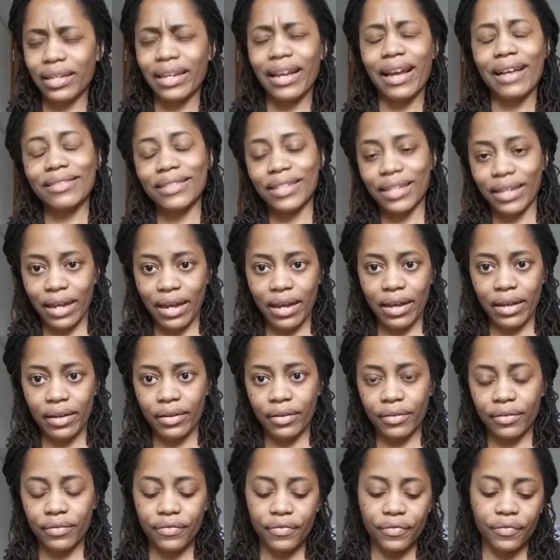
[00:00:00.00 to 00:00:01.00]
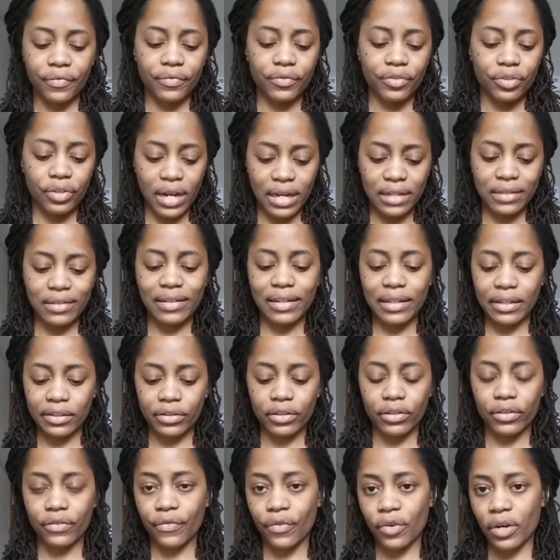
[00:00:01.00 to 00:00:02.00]
katakana of
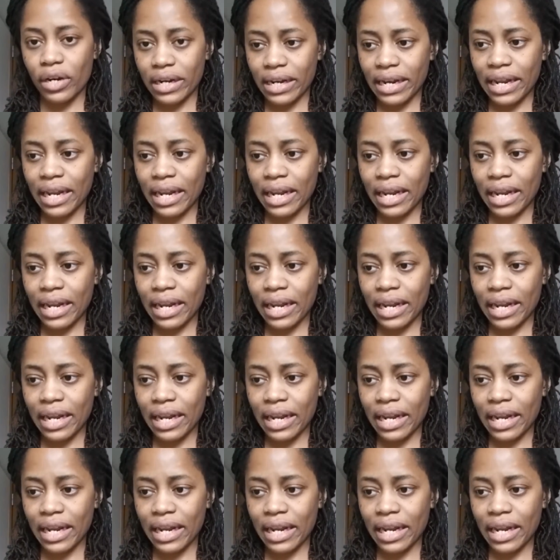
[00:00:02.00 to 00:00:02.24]
translations for our